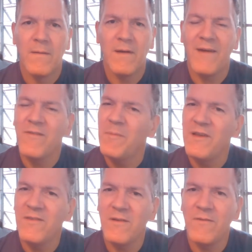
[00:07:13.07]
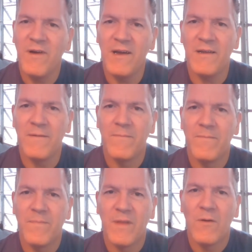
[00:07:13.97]
Everybody's in a fight.
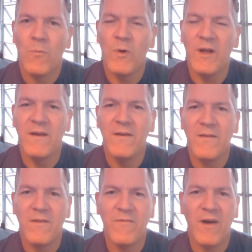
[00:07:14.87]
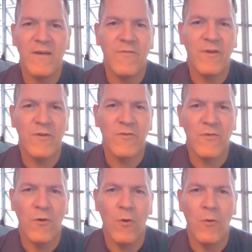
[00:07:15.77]
Win the fight for your
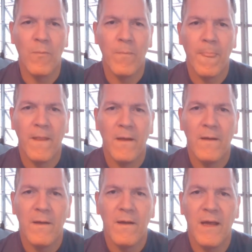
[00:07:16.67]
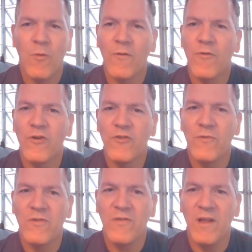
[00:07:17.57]
soul. A more
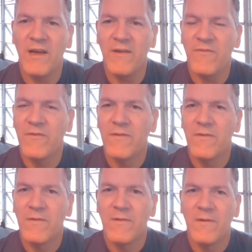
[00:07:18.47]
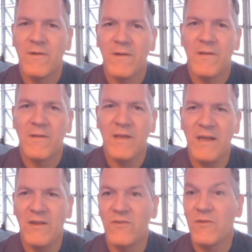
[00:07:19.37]
virtuous life
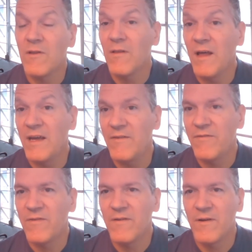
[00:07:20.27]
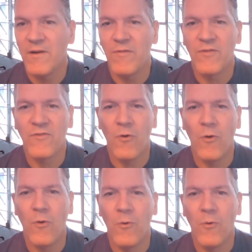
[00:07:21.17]
leads to the life of a soul.